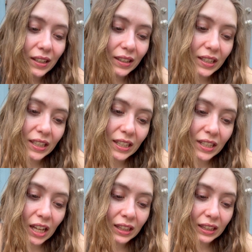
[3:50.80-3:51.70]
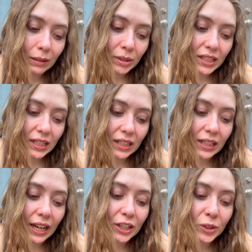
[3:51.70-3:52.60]
This says unlimited.
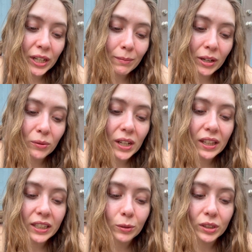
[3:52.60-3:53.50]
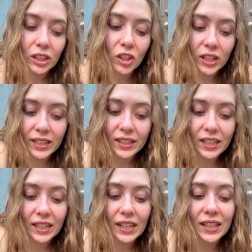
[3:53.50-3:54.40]
I create my reality with the thoughts I
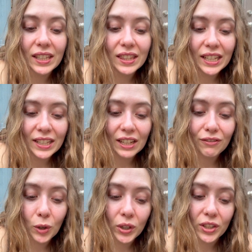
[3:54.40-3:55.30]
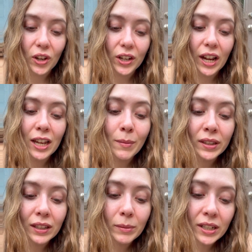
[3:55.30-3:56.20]
think and the things I focus on. I am
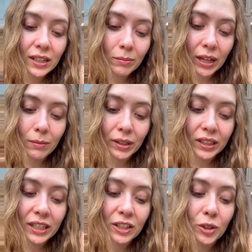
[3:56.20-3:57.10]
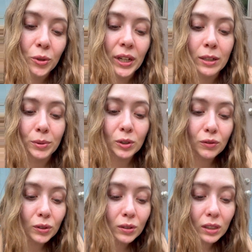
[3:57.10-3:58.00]
unlimited in my ability to create a
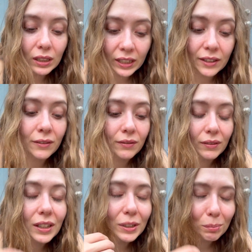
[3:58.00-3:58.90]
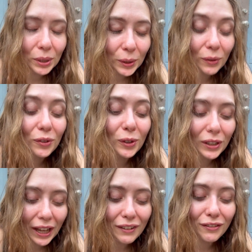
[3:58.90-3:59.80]
beautiful live a beautiful
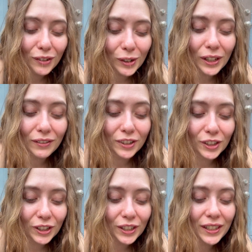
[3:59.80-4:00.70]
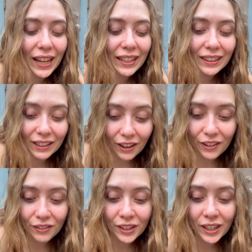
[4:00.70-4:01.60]
life full of good and love.